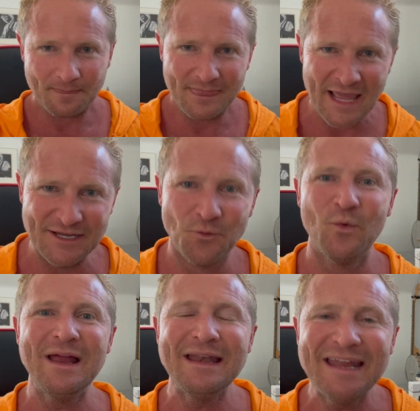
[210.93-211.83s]
Hey,
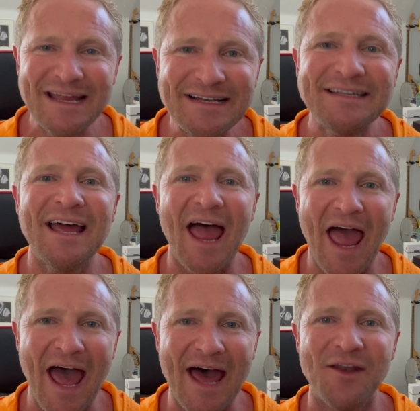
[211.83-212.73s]
we need to
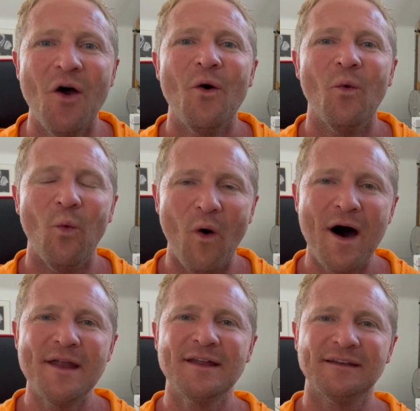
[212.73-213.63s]
add
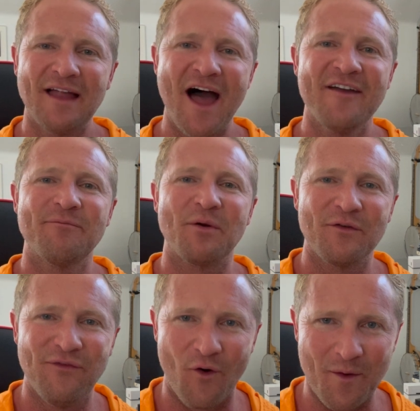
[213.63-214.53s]
one live
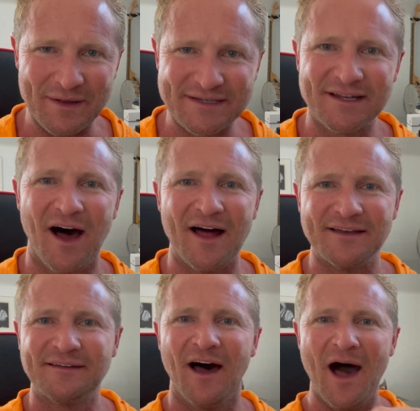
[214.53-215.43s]
performance
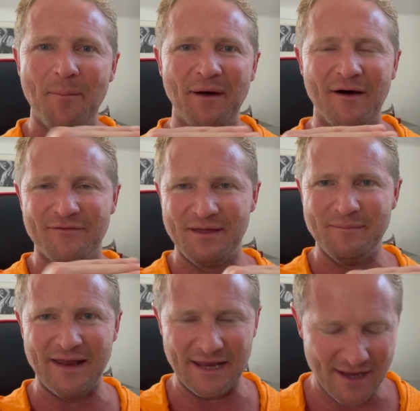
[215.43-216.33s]
on top of the
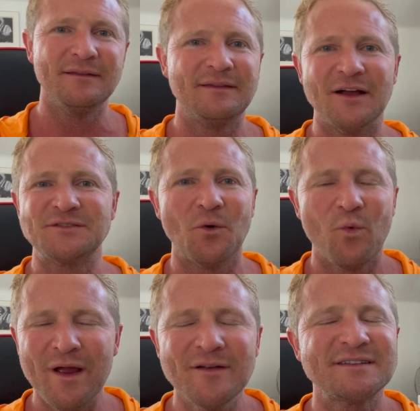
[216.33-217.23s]
MIDI. There's a
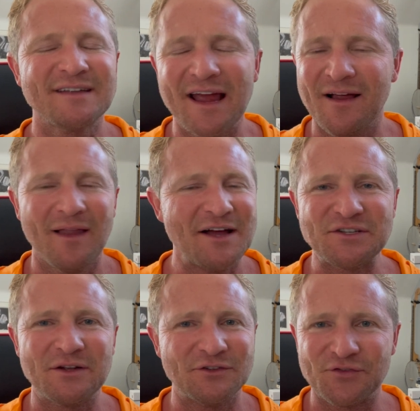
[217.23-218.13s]
weird
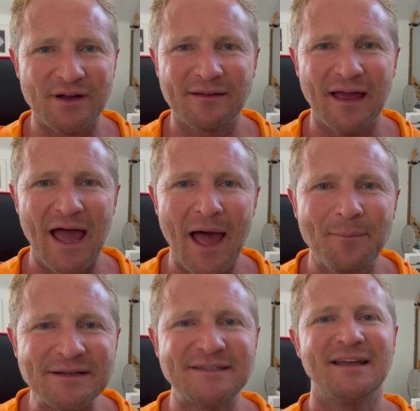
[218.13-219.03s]
psychological trick that
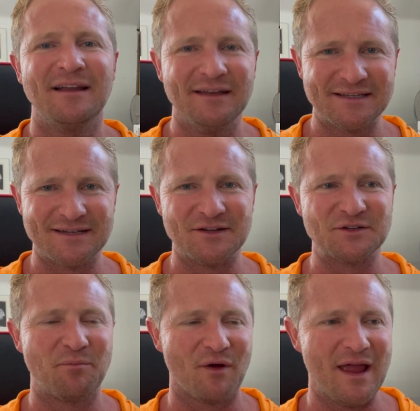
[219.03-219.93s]
happens in a
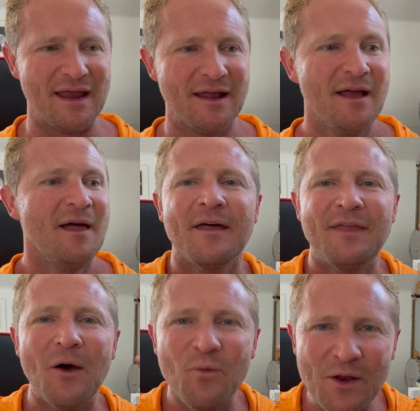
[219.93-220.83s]
listener's brain
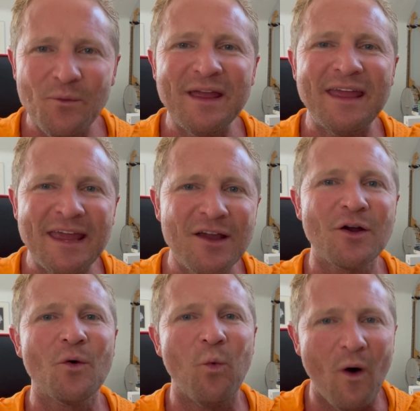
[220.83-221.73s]
that when we
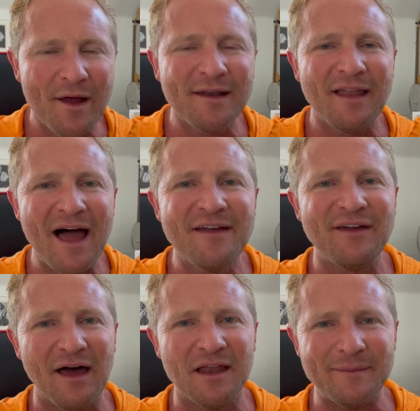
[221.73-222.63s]
hear one live
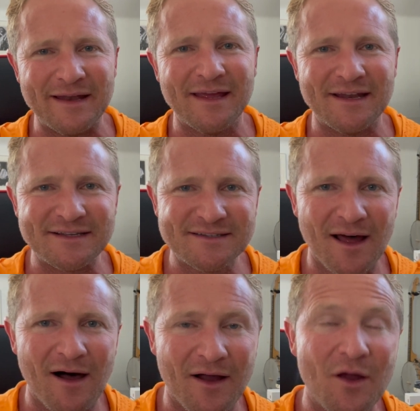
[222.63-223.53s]
element in a
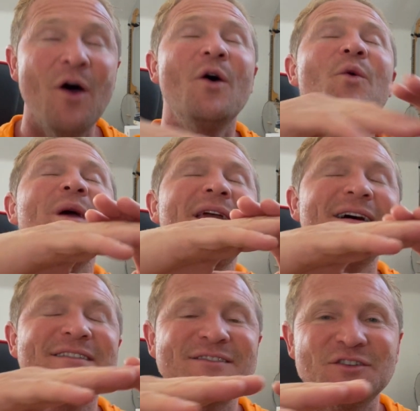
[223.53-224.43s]
song, we
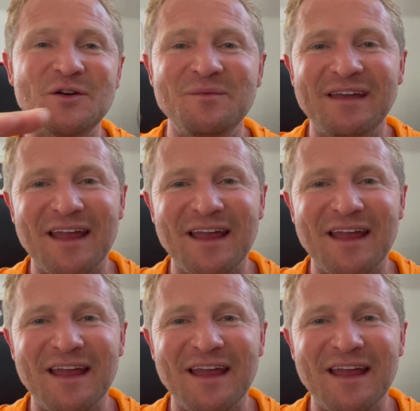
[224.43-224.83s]
assume that